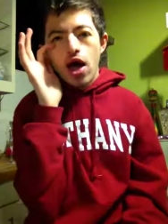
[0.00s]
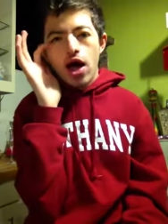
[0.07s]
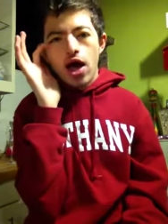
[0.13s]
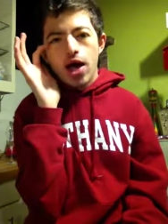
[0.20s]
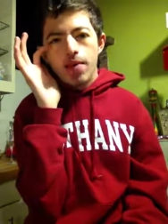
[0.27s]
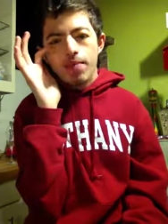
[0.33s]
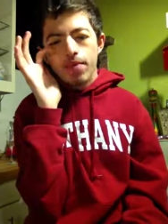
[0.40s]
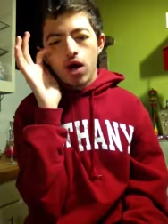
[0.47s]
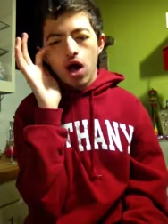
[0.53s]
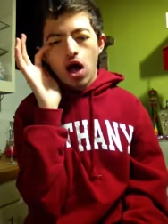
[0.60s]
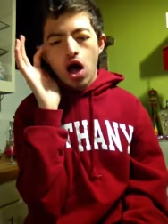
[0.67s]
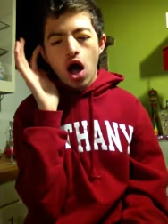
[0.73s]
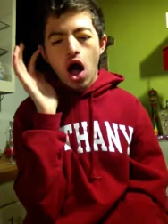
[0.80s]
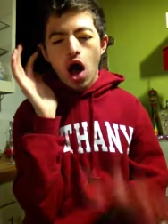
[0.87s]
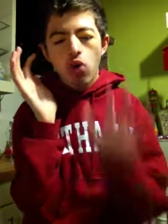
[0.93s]
Um,
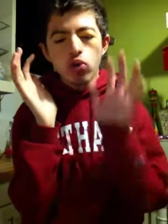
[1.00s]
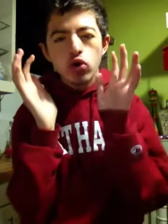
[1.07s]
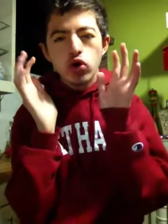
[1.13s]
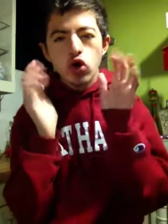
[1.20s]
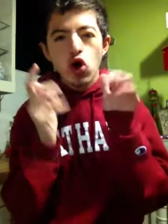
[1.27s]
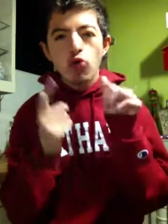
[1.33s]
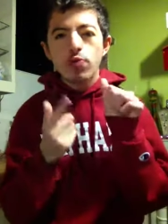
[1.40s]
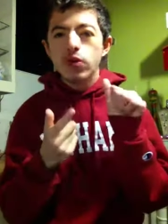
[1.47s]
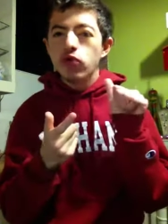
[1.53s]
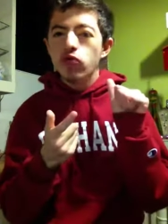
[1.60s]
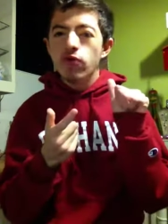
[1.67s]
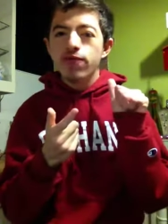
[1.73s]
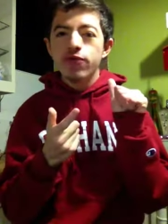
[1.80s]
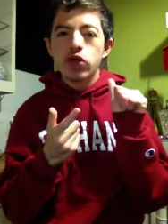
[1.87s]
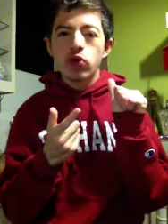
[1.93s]
I will not be
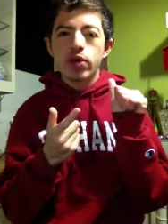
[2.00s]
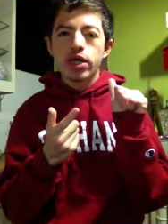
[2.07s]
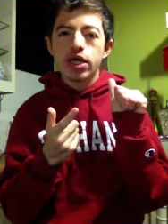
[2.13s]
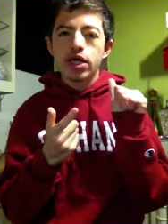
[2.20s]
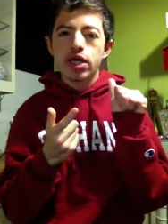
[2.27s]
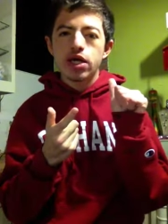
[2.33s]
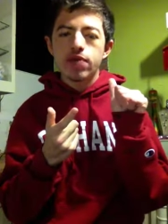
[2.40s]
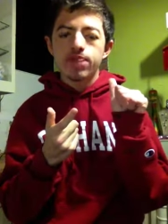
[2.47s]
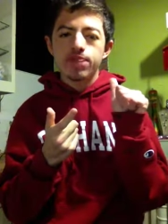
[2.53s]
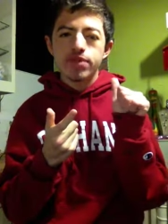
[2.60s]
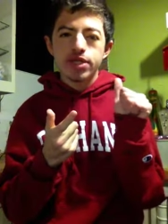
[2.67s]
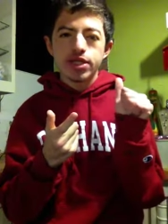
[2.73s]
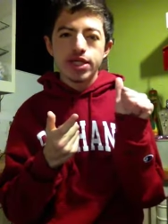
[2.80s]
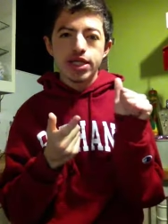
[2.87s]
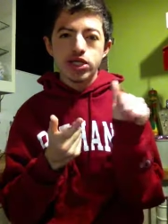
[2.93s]
reviewing
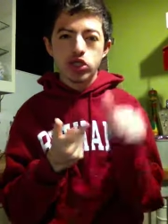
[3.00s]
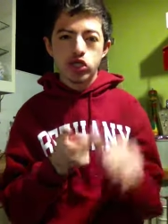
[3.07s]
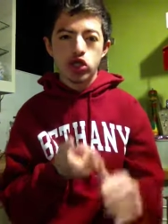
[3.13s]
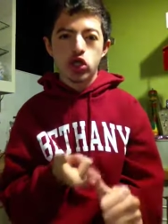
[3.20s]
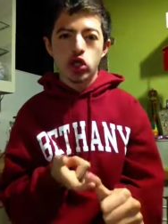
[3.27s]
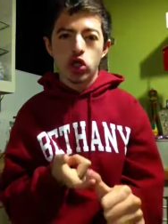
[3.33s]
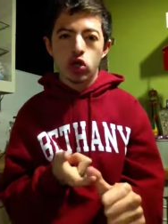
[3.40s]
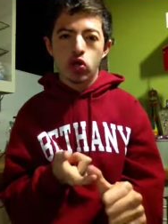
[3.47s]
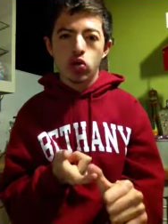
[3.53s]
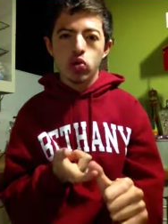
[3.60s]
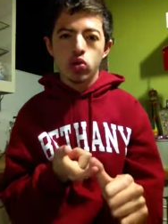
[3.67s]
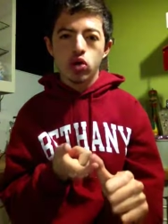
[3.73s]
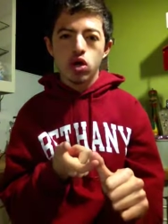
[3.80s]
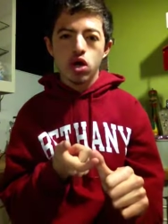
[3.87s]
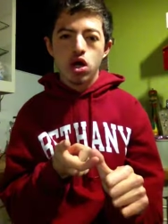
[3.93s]
season two
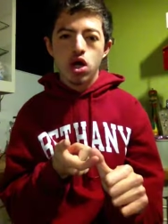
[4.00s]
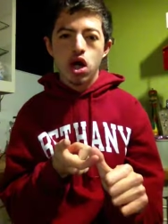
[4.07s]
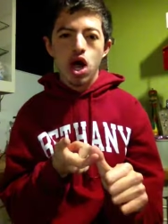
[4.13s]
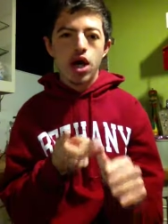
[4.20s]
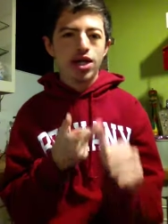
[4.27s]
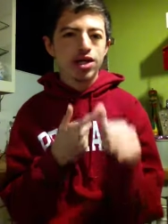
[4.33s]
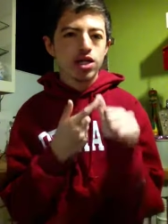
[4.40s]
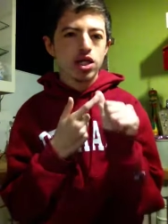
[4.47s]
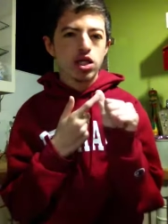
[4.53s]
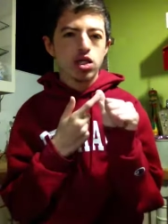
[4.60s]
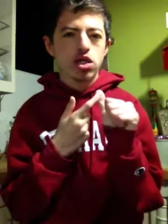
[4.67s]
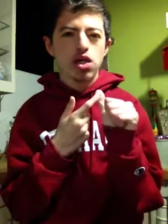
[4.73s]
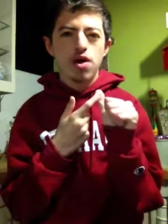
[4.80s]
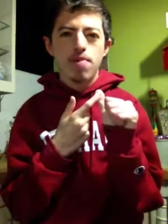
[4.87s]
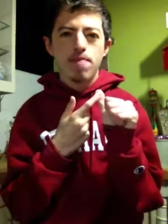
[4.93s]

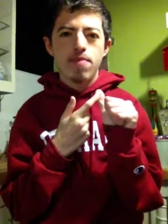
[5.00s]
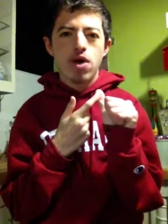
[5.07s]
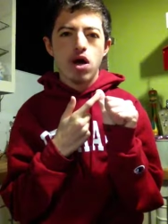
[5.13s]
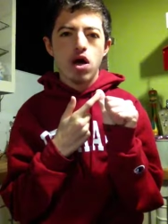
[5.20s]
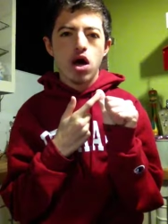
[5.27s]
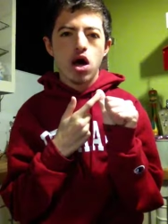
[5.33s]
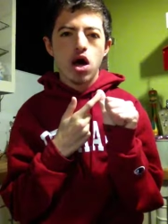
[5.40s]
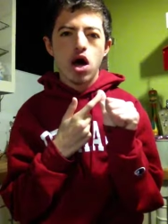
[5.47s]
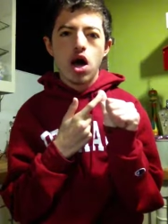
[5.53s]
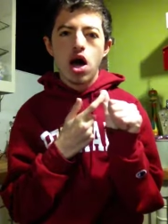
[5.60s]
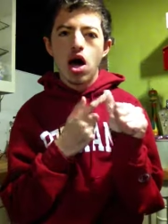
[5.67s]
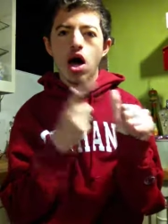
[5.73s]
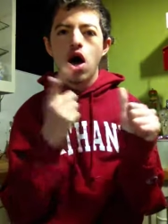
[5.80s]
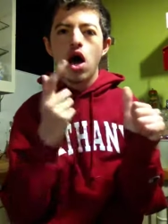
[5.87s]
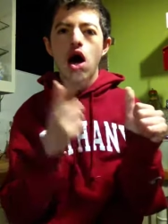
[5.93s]
until
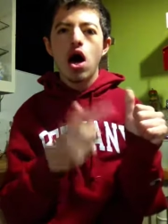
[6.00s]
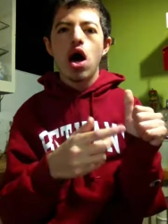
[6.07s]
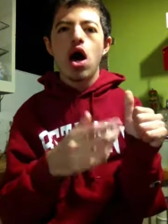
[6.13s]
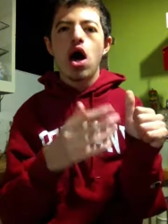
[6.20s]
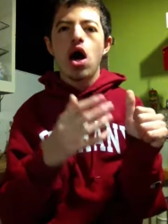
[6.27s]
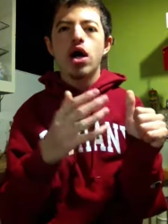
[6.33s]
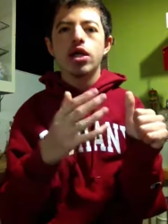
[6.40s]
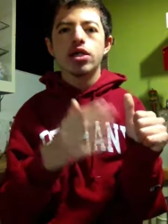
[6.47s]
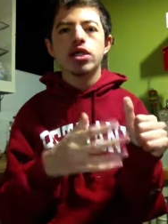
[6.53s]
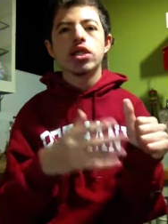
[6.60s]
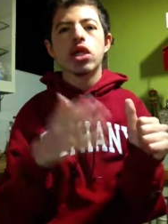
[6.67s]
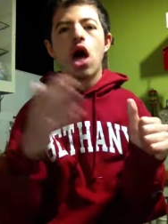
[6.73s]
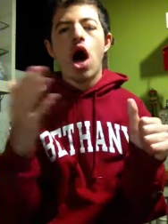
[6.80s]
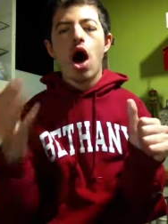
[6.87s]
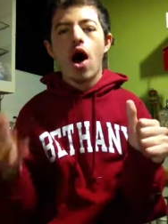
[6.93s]

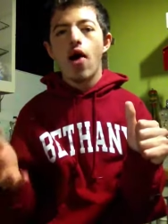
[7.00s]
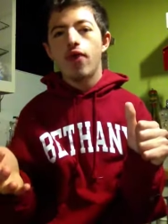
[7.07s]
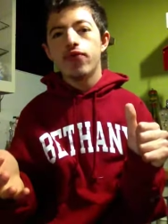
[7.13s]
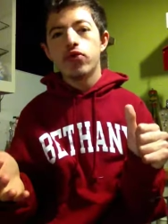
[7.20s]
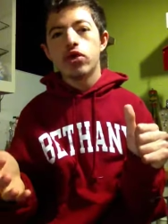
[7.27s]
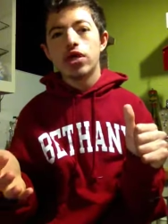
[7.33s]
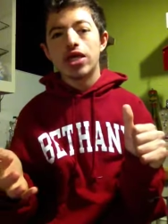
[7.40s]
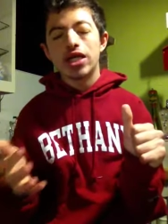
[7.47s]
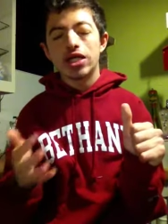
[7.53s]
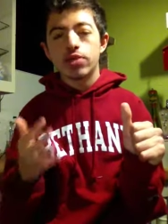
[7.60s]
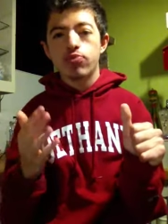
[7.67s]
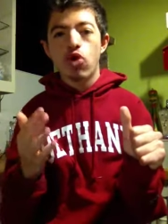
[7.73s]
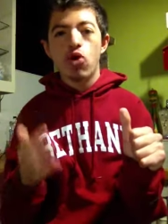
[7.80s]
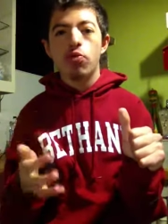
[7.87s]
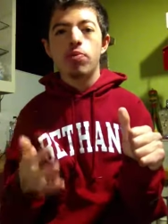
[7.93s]
until after it's
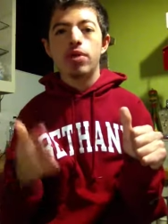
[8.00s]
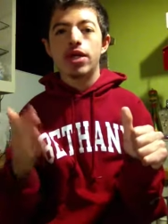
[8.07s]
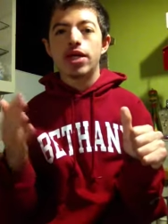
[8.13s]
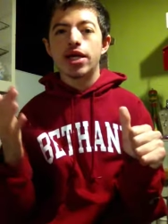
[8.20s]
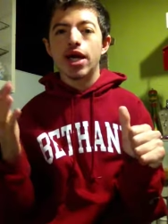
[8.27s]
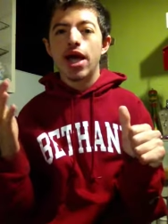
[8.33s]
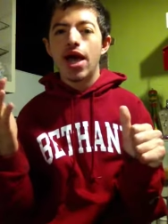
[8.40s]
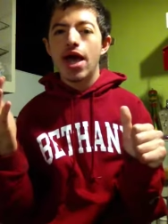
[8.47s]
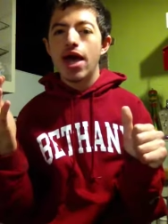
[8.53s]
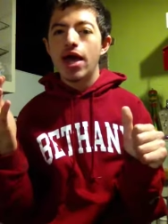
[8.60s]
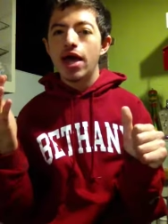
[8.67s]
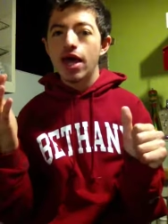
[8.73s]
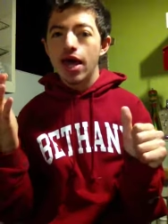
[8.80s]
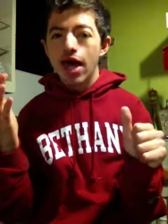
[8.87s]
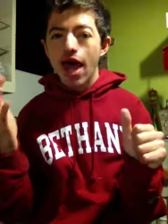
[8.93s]
probably
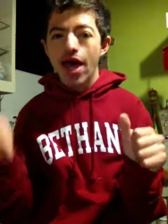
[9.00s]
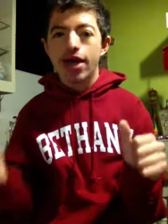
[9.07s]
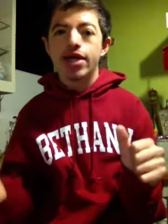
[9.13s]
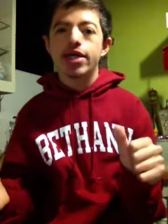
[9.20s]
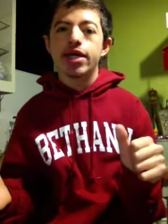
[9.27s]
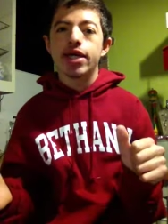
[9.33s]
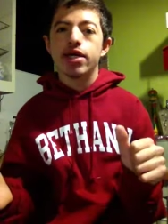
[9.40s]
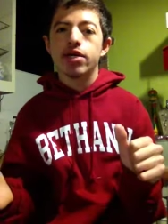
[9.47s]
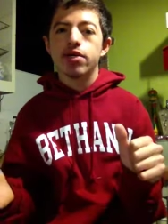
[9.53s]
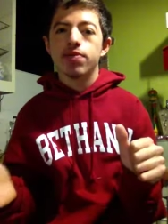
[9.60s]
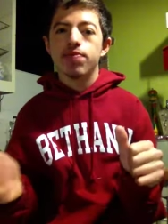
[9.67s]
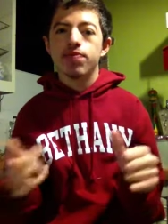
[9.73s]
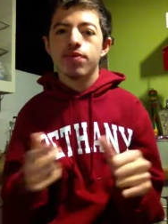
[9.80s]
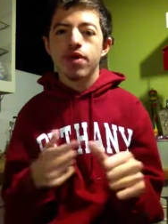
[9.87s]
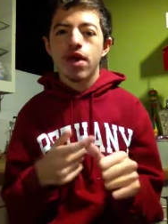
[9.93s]
ended,
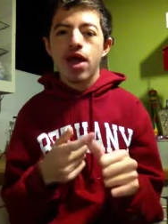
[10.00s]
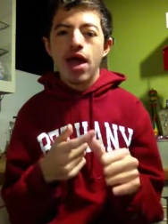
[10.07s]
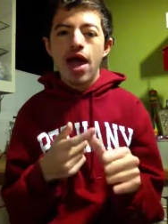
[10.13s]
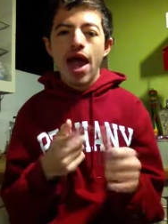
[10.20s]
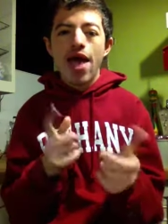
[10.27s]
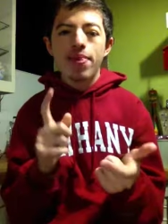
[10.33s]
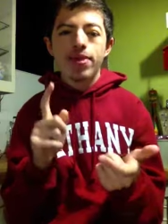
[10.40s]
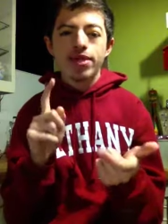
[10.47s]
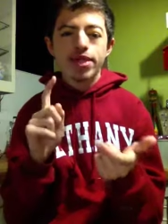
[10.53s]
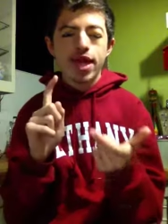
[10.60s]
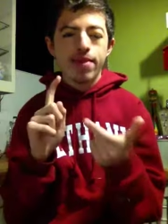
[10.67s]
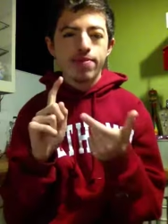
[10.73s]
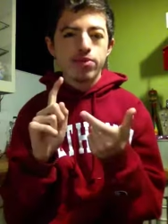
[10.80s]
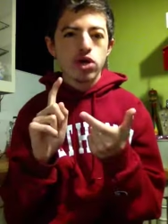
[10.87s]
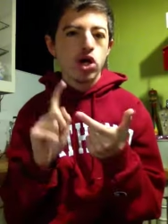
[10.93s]
and the
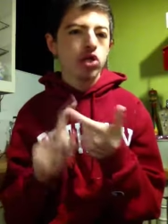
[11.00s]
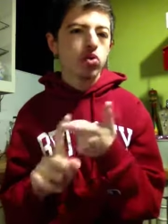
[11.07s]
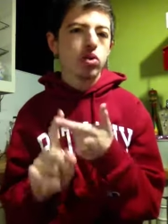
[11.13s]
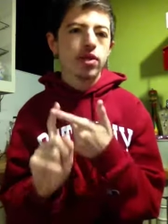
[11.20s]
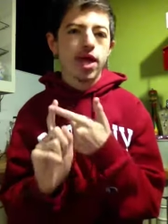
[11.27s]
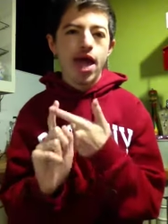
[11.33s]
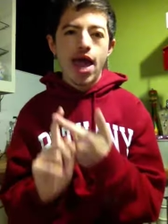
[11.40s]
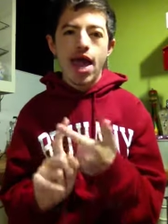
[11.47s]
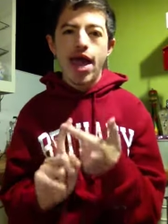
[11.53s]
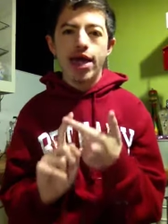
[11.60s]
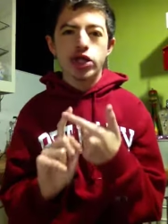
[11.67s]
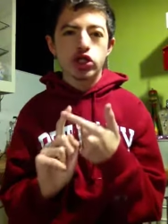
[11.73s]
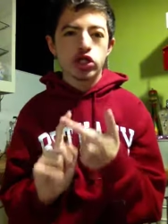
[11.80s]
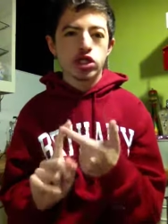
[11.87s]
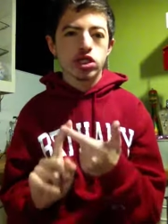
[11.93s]
same goes with
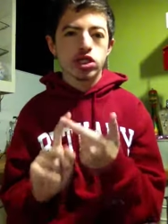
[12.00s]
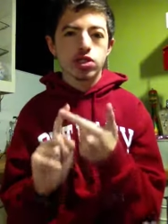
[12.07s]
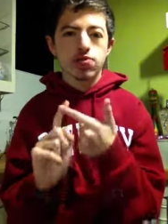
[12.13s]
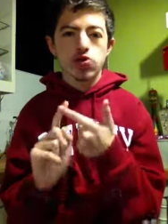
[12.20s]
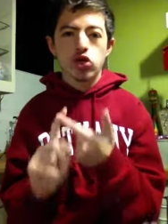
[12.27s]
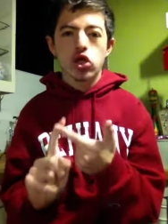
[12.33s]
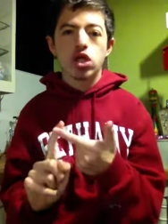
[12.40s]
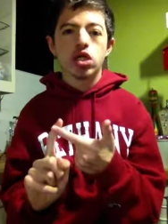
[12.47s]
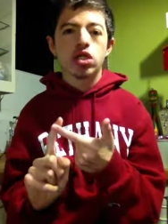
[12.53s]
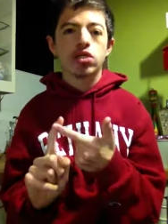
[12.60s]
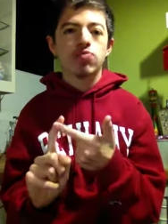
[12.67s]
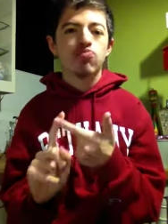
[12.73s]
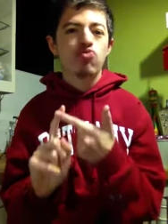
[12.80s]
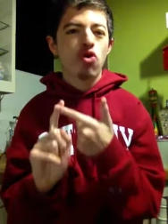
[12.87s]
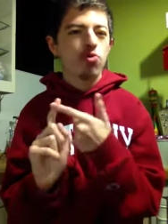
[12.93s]
Agents of Shield.
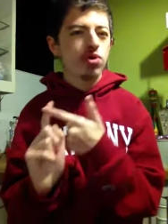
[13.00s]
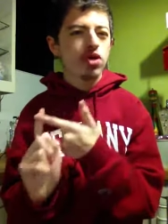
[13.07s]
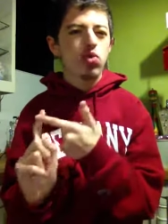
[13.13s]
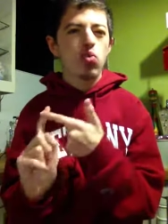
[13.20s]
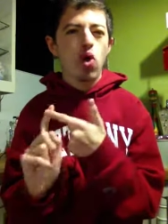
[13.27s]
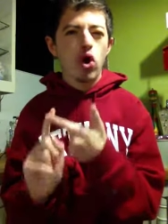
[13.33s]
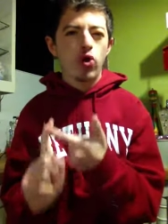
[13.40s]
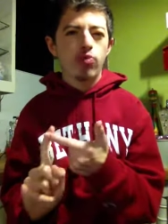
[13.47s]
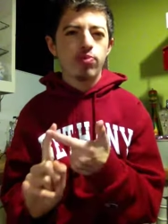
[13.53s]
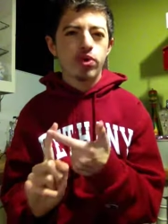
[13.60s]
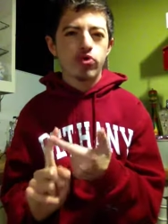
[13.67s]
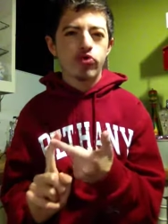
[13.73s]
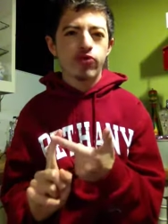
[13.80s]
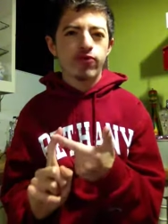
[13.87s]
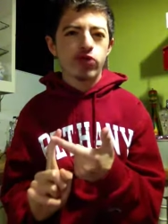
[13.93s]
Probably won't
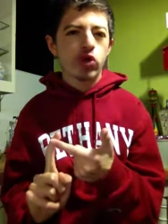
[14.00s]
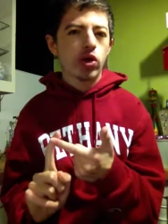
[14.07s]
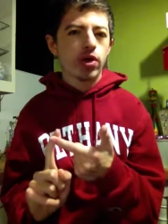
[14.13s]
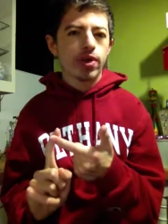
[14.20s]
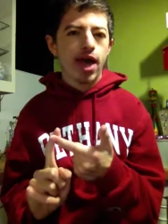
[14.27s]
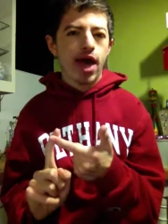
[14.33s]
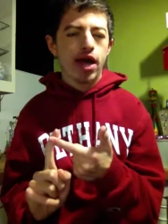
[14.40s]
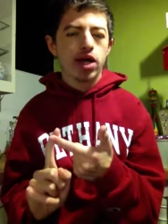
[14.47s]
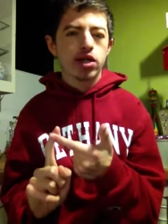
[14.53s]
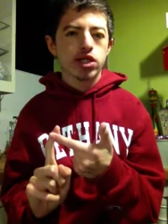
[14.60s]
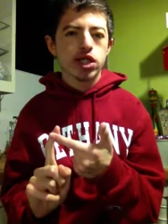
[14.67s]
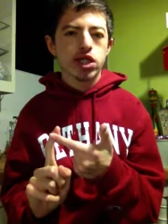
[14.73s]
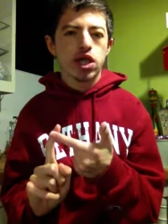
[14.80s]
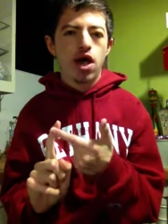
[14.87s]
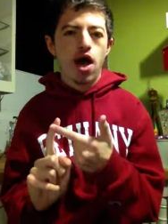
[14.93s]
be reviewing that until